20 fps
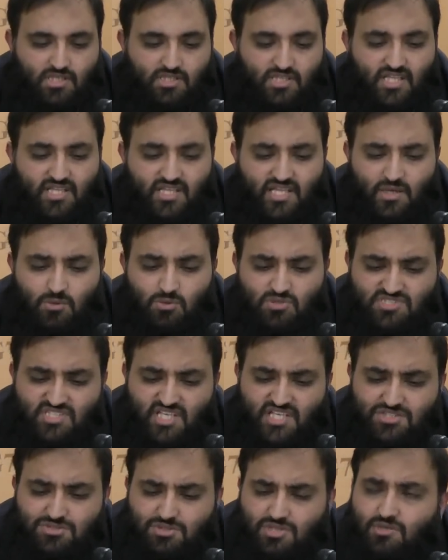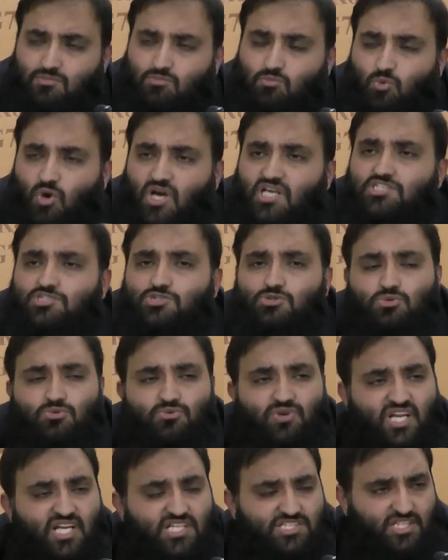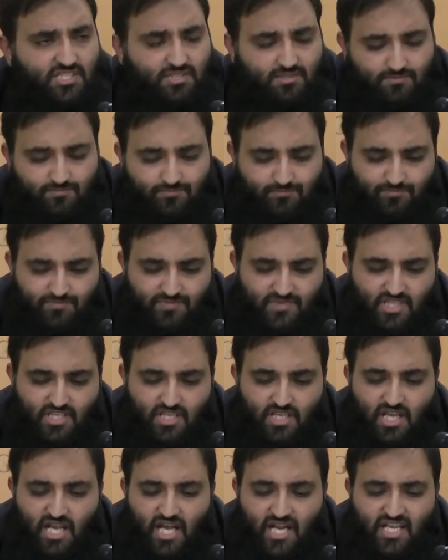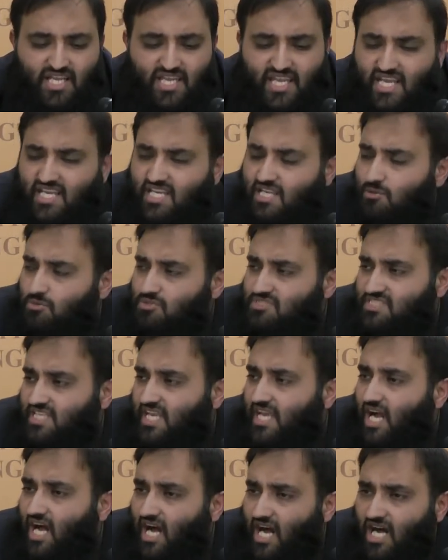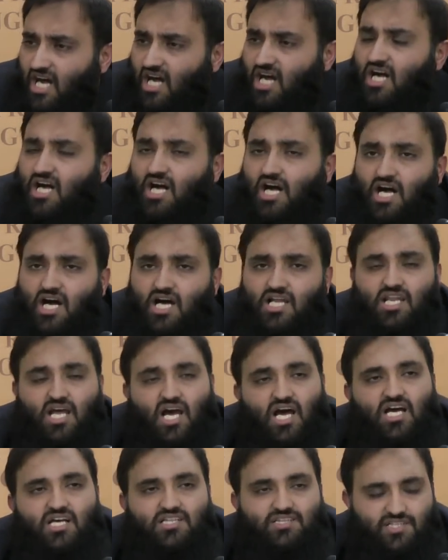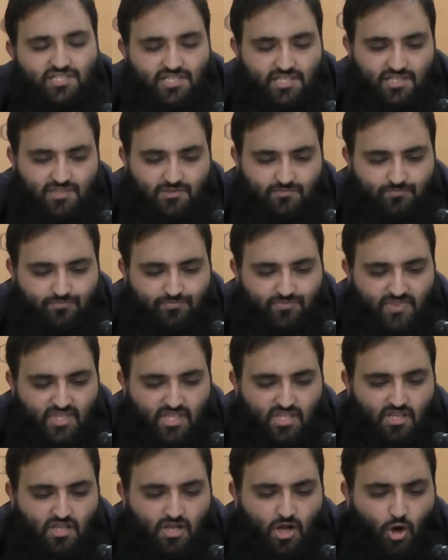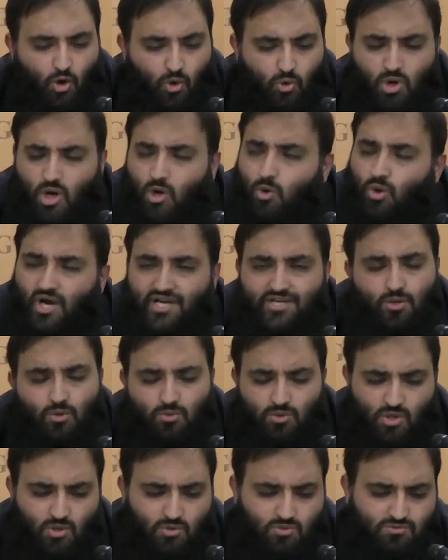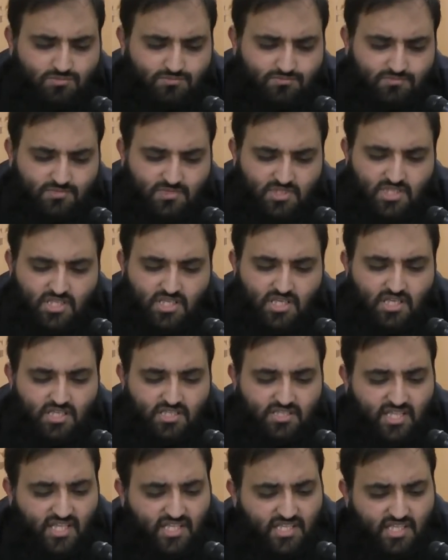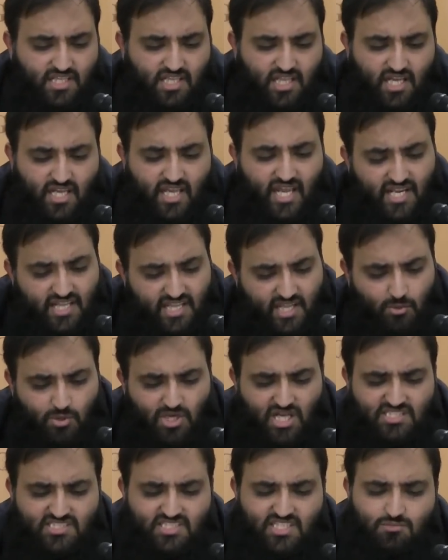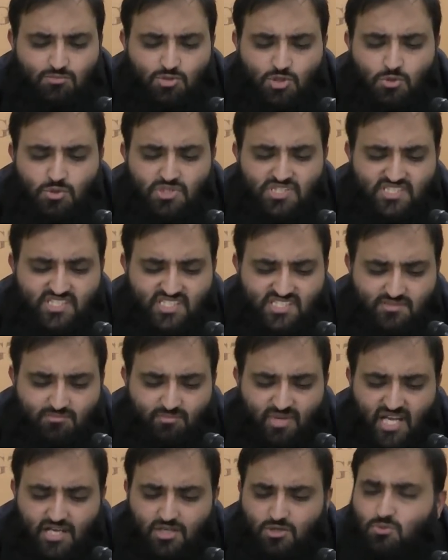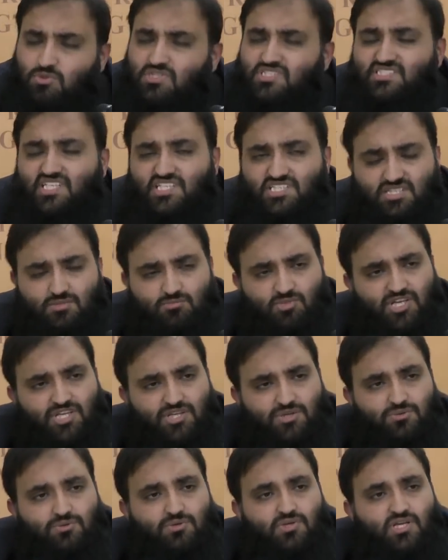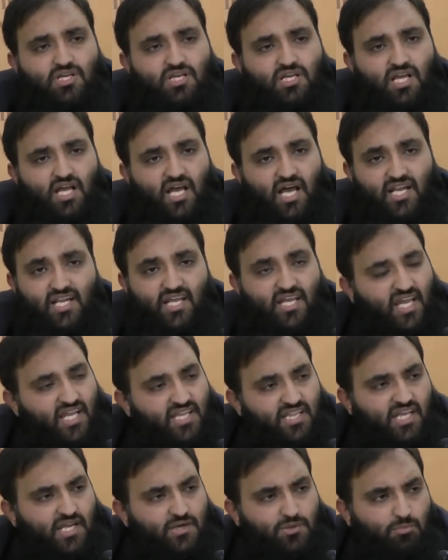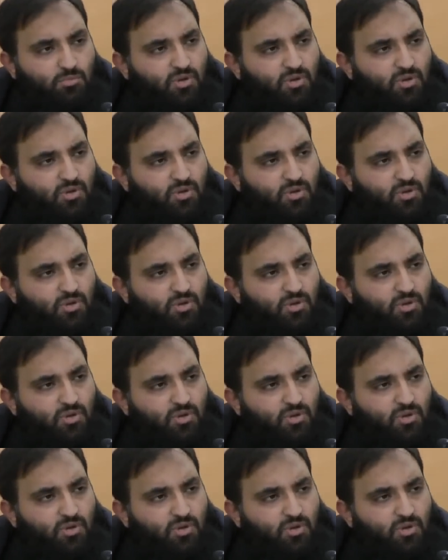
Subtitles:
Then they will say to him, what is your religion? And again he will say, ha ha, la adri. Oh, I don't know. Then again they will ask him, who is this man who was sent among you? And again their